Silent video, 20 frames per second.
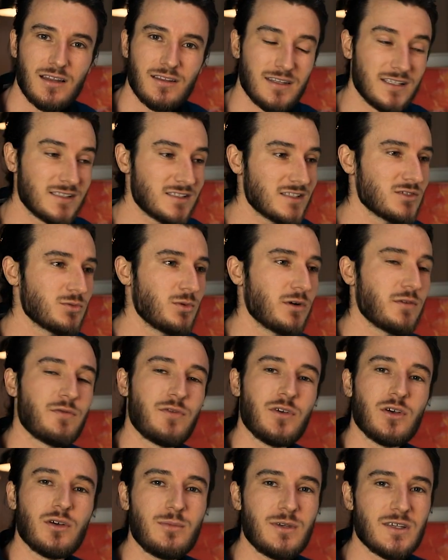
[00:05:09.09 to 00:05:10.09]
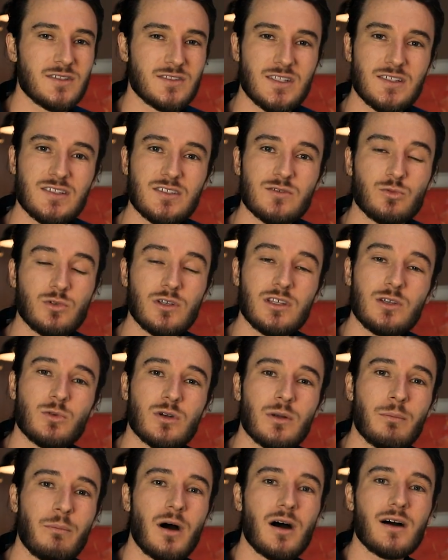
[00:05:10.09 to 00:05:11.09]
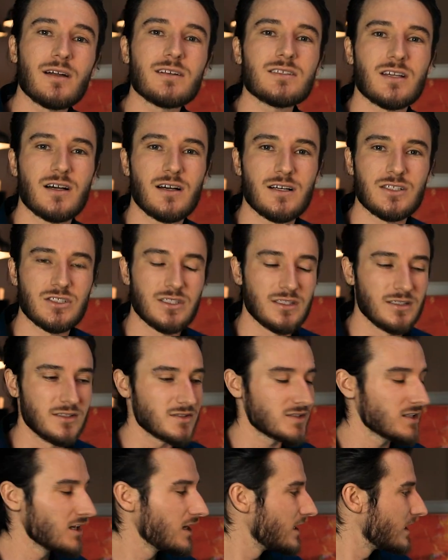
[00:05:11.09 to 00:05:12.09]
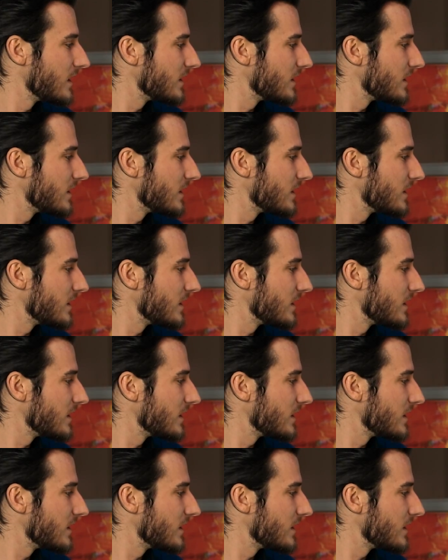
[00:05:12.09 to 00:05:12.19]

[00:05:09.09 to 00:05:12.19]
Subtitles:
This is what film is. This is really what a montage is.